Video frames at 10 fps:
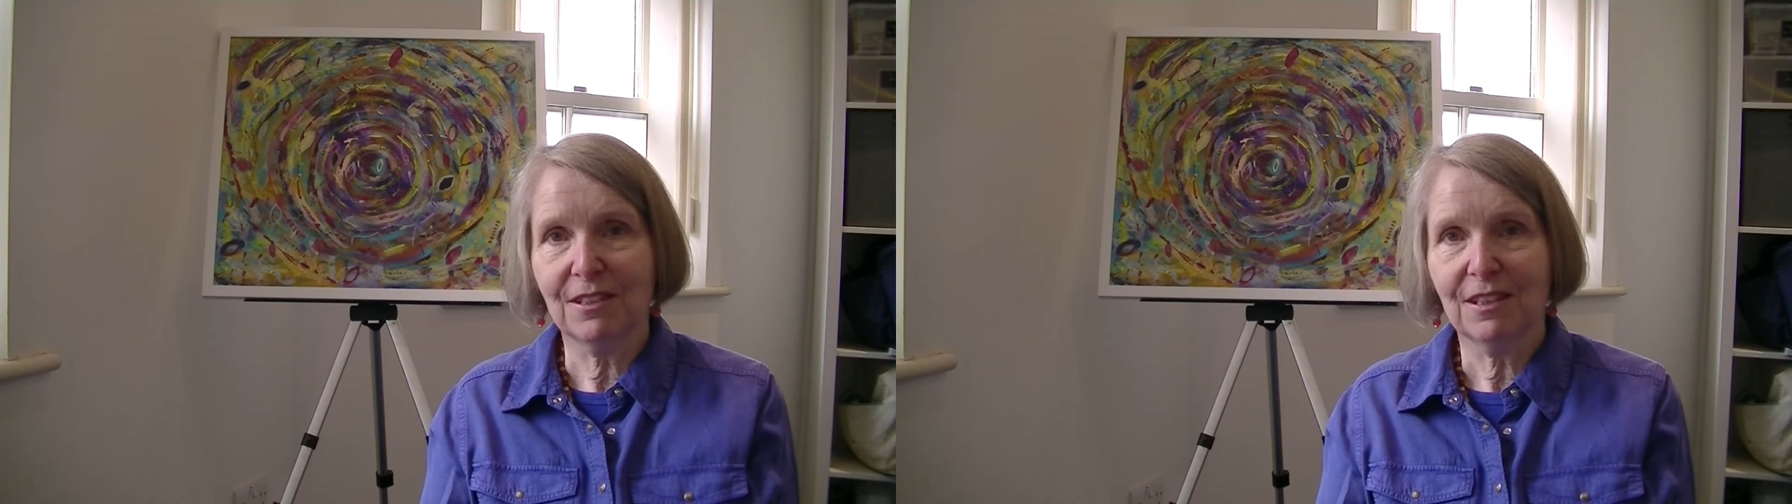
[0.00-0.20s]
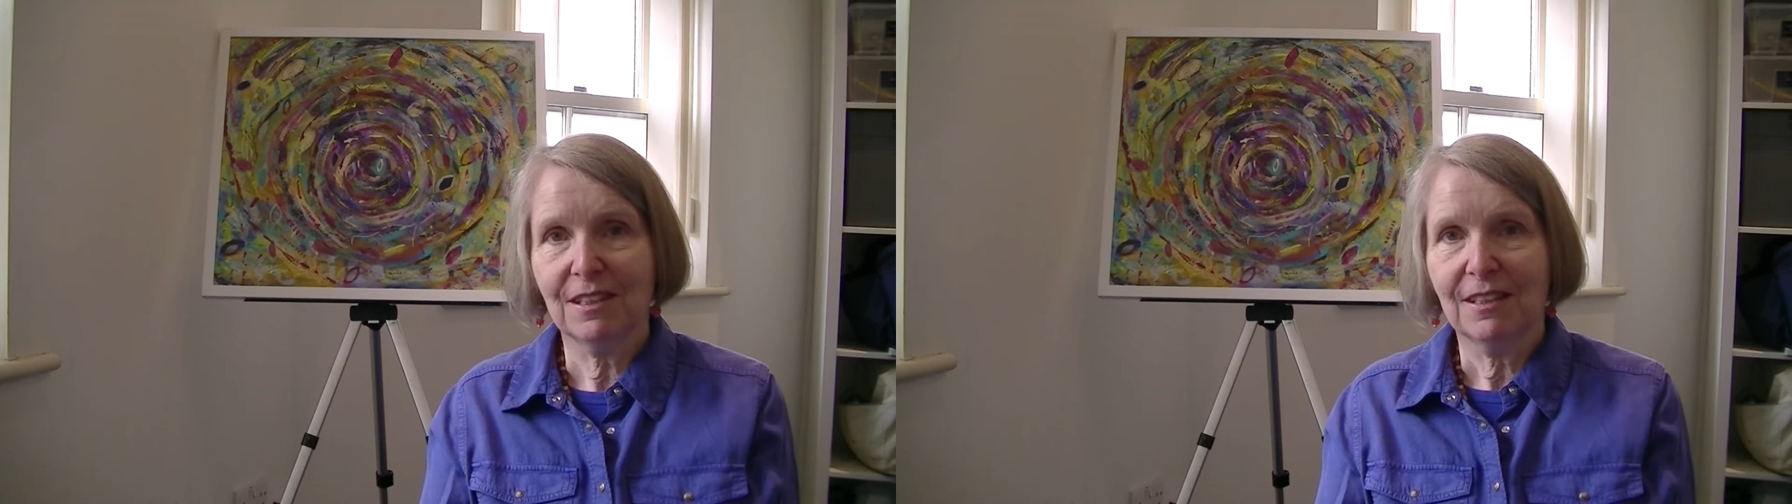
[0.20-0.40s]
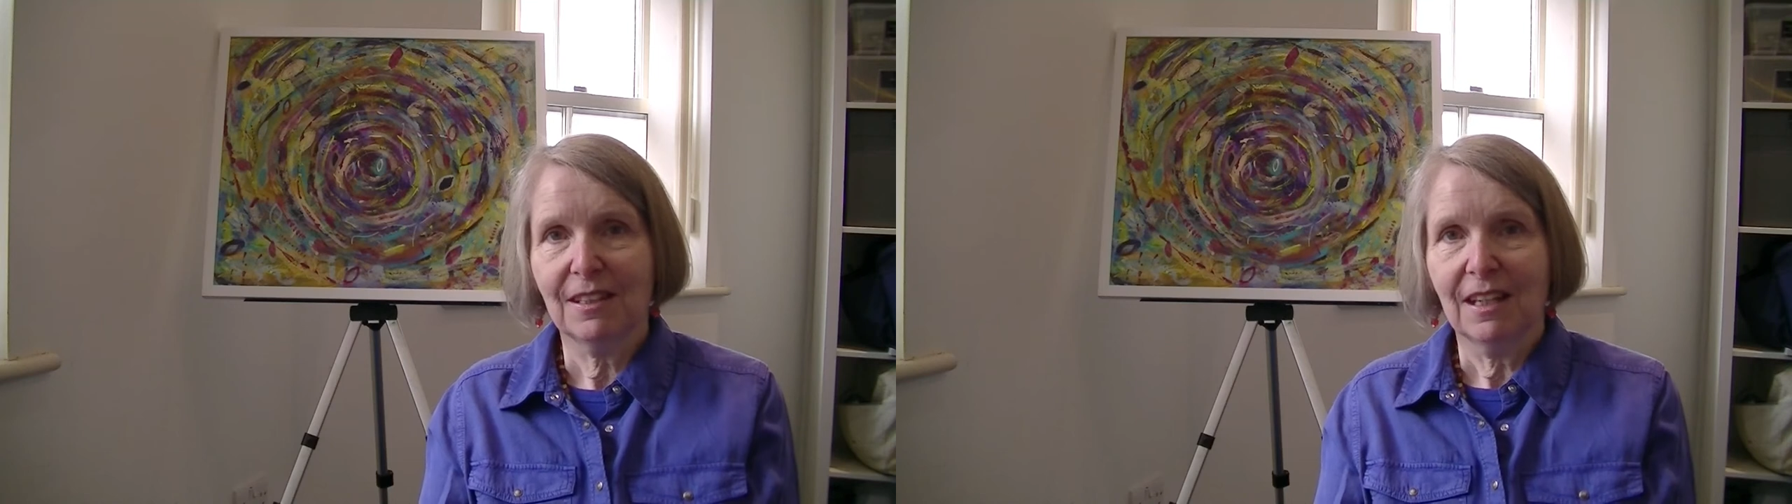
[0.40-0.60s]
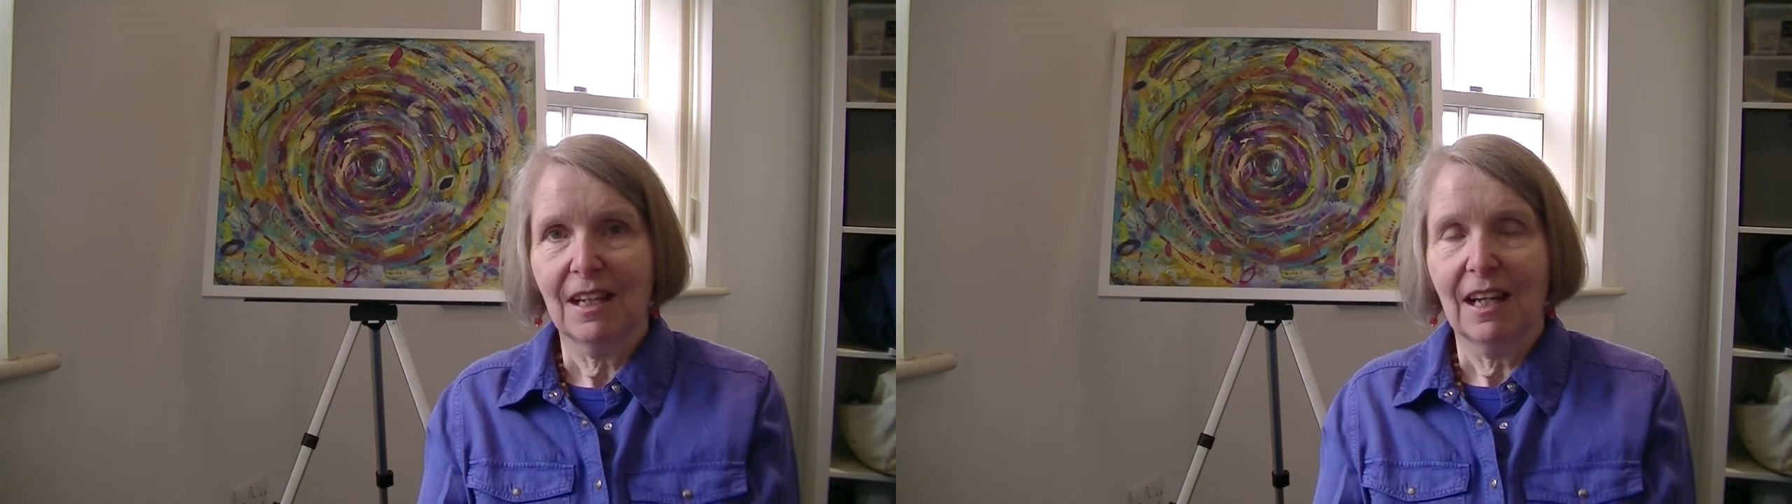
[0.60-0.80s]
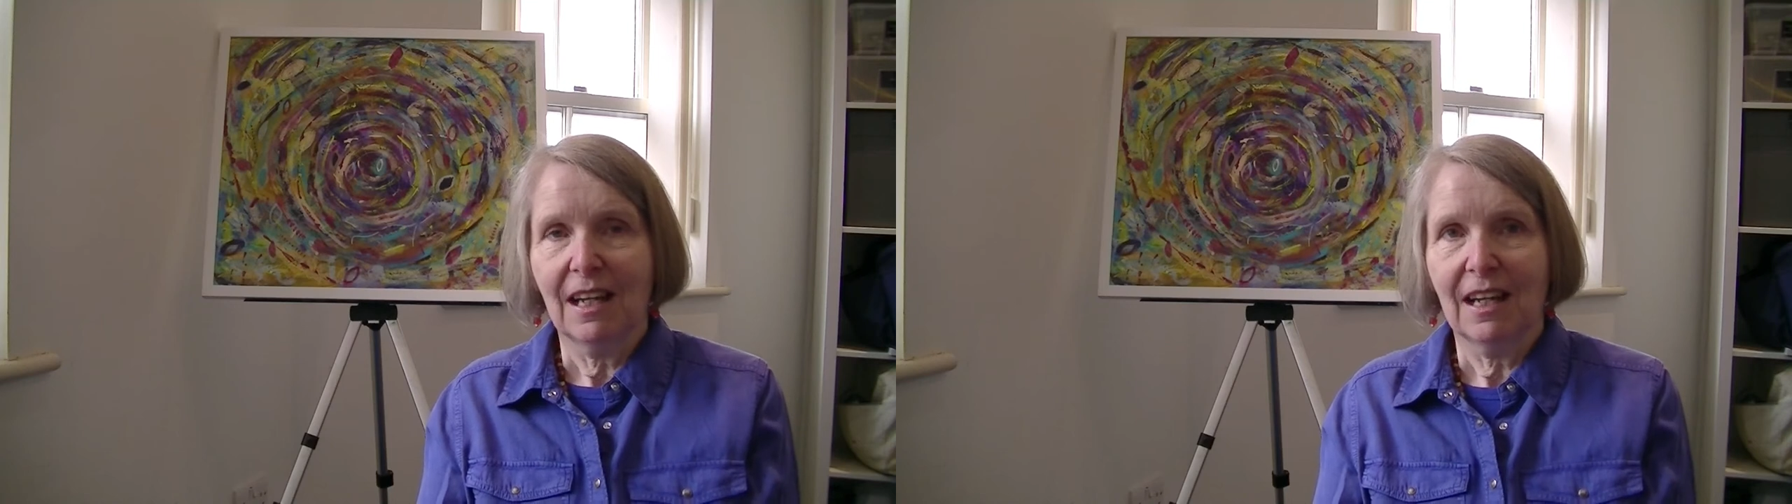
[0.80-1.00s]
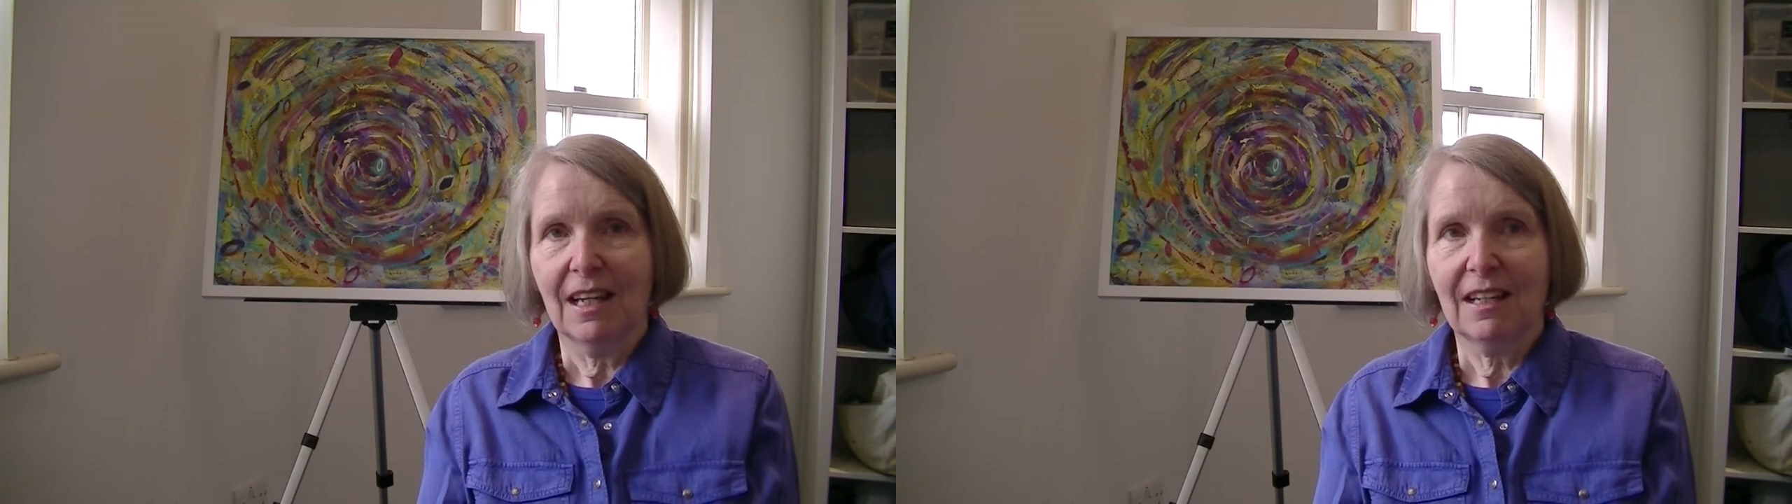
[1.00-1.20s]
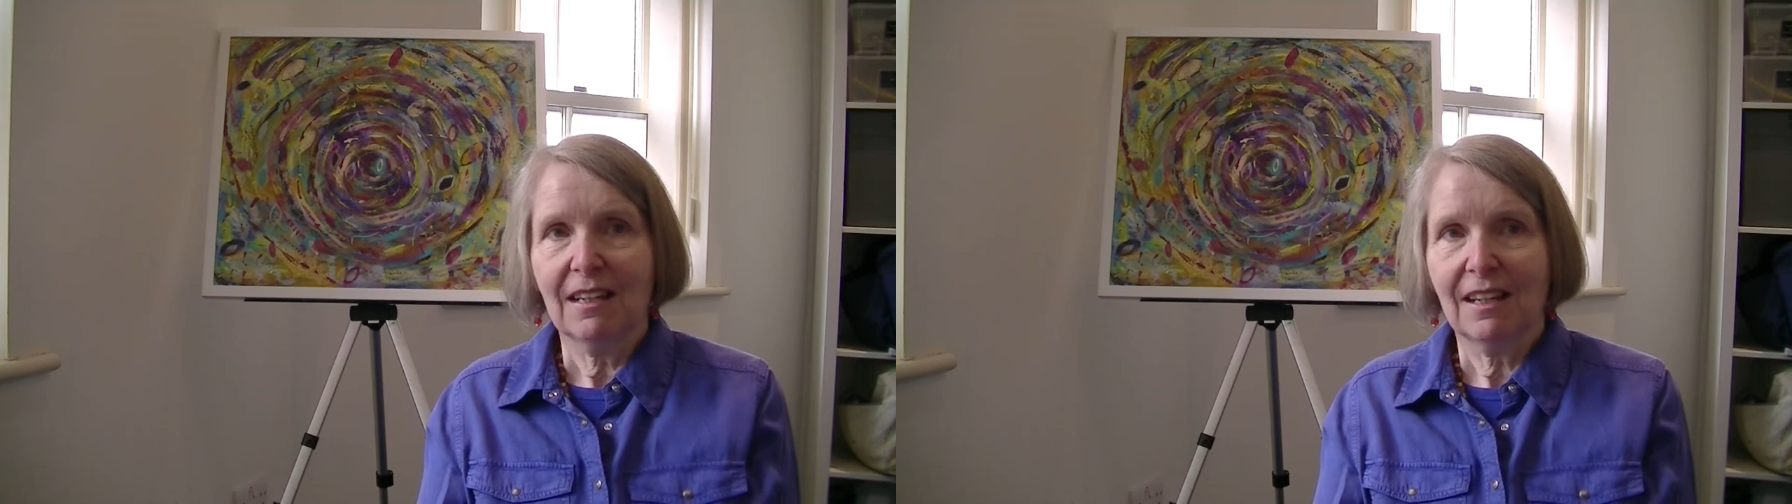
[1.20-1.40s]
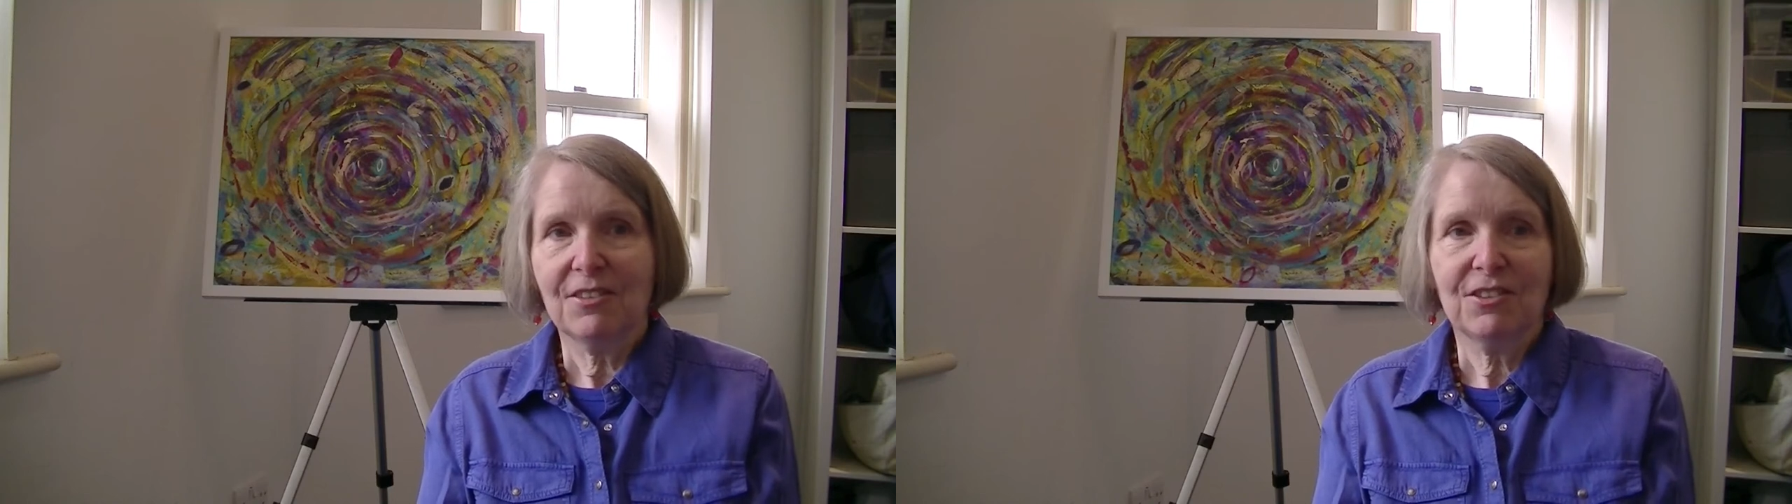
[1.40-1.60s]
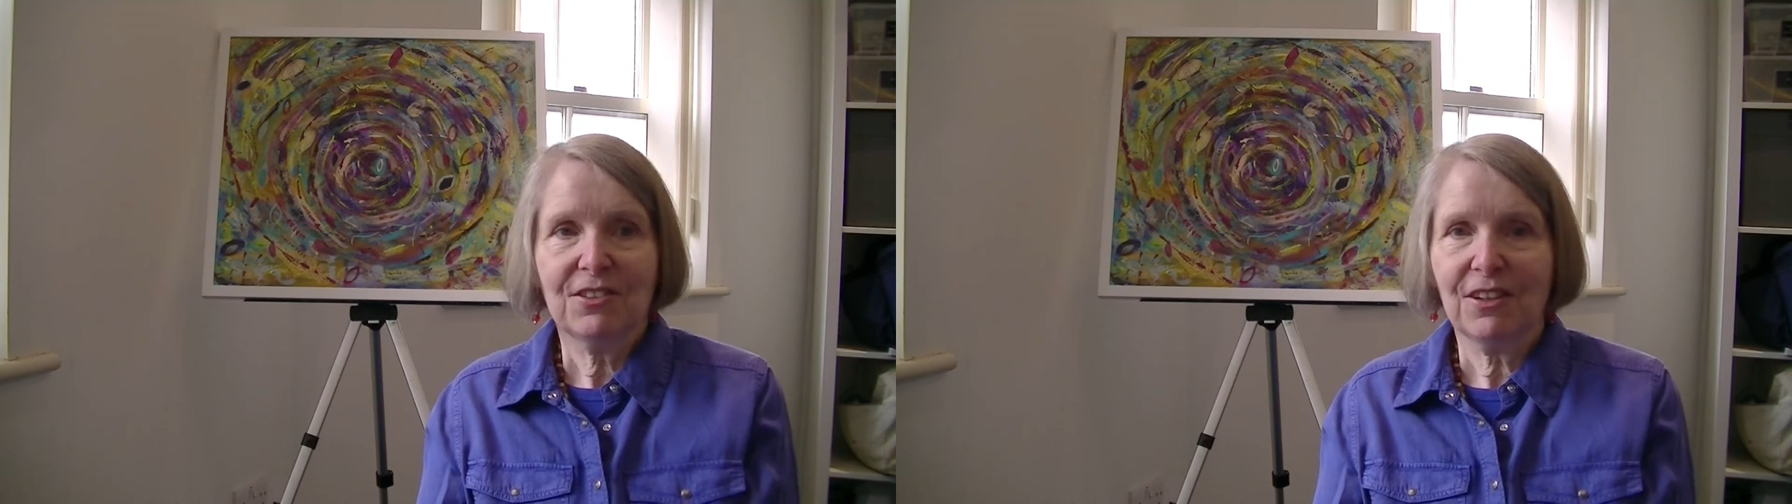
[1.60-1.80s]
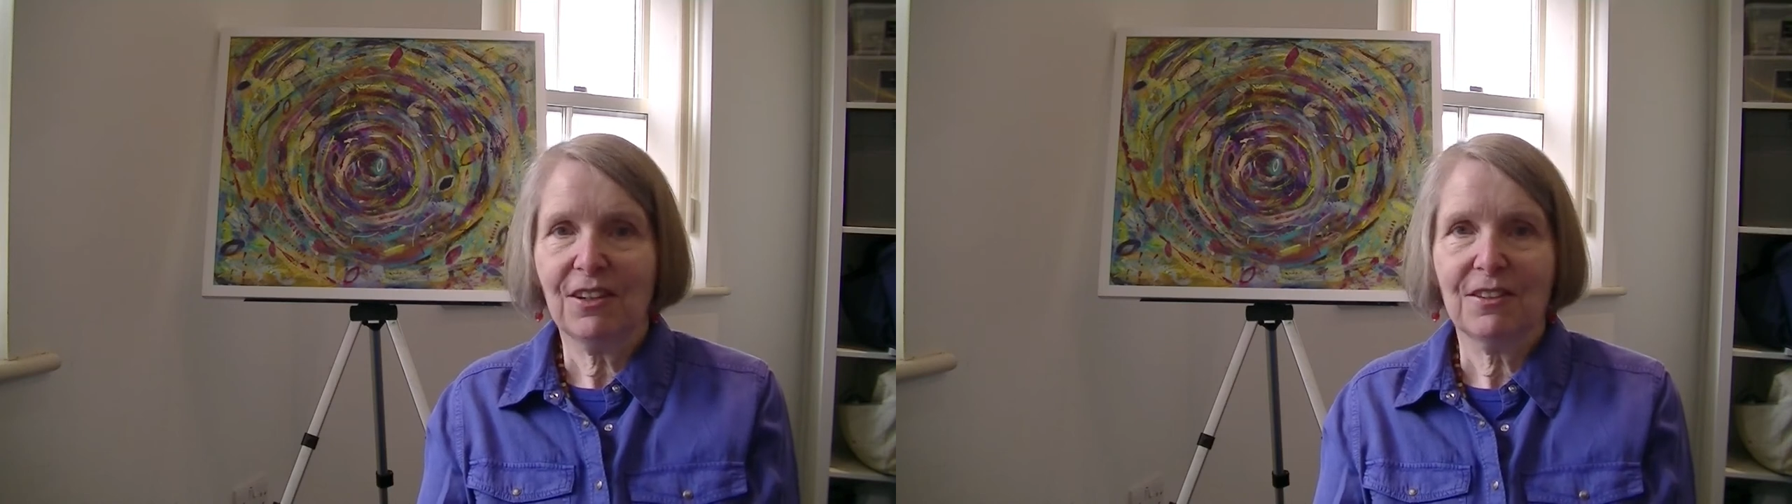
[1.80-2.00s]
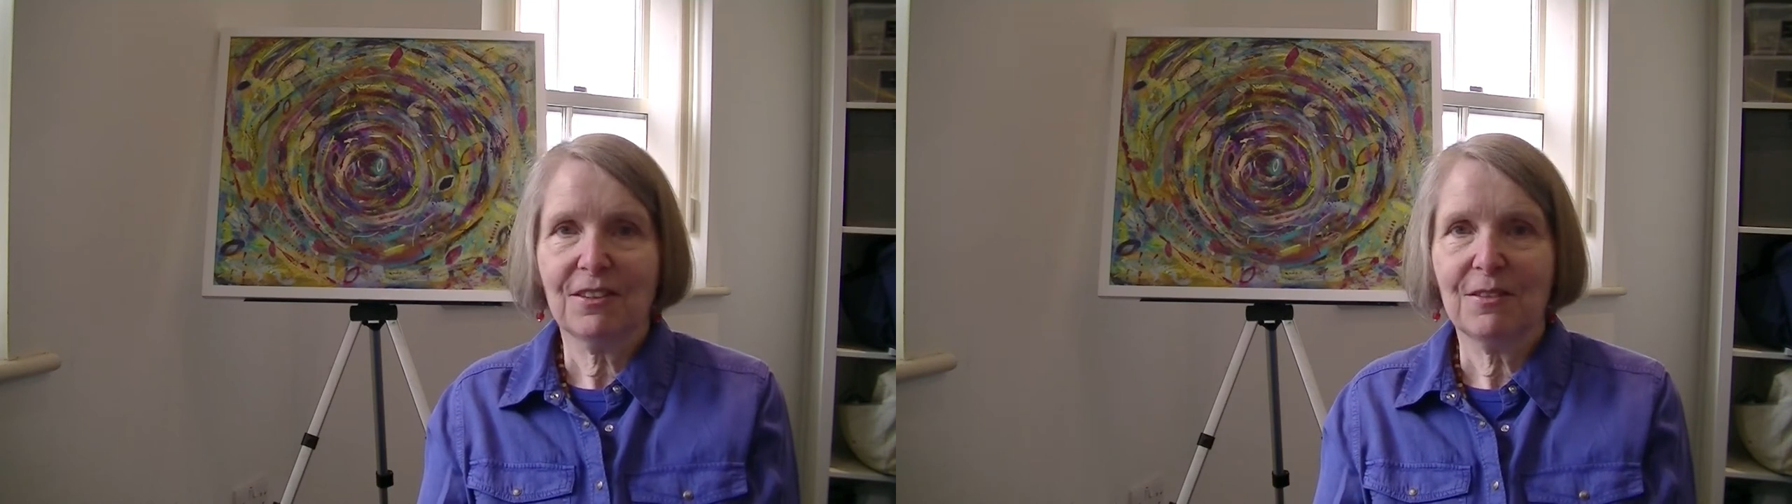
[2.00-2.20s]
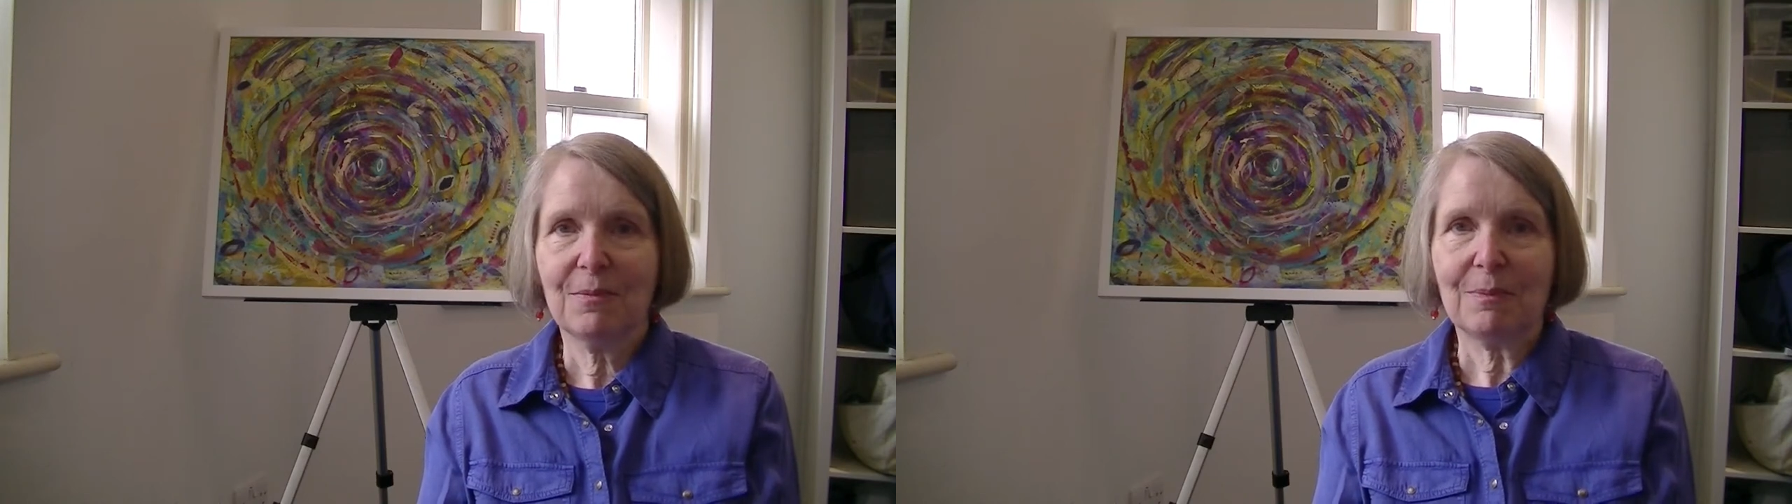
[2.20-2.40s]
and I just started